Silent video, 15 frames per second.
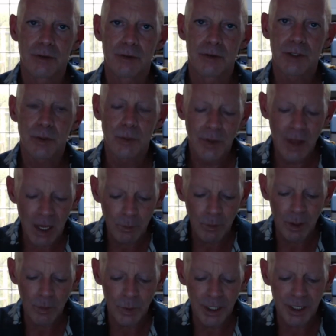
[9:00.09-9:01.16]
So in that
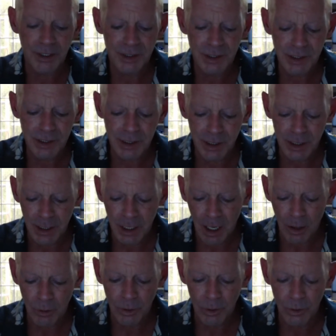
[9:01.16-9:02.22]
way, we can see
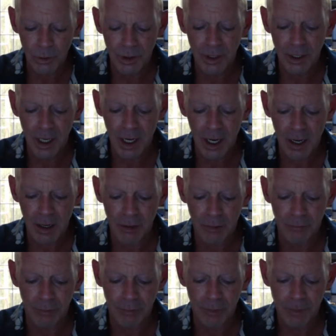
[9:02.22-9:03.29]
how you can
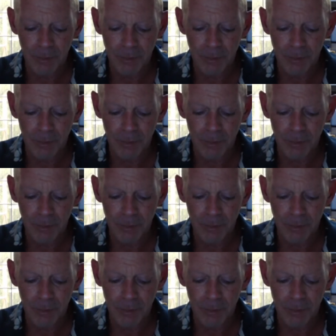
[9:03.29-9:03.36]
have,